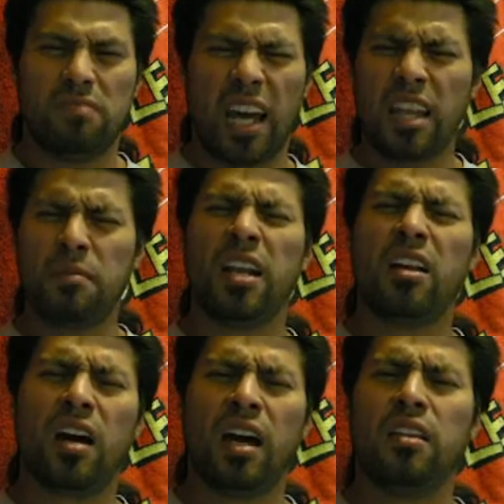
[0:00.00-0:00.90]
I
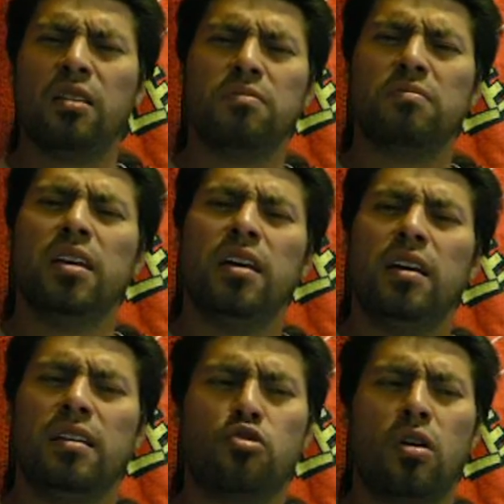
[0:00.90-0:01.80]
ended up
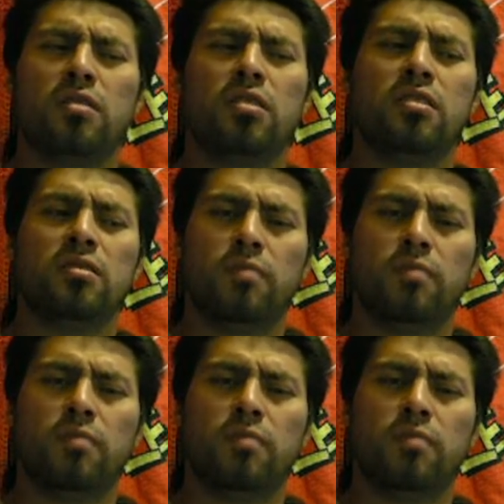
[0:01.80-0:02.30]
drawing attention to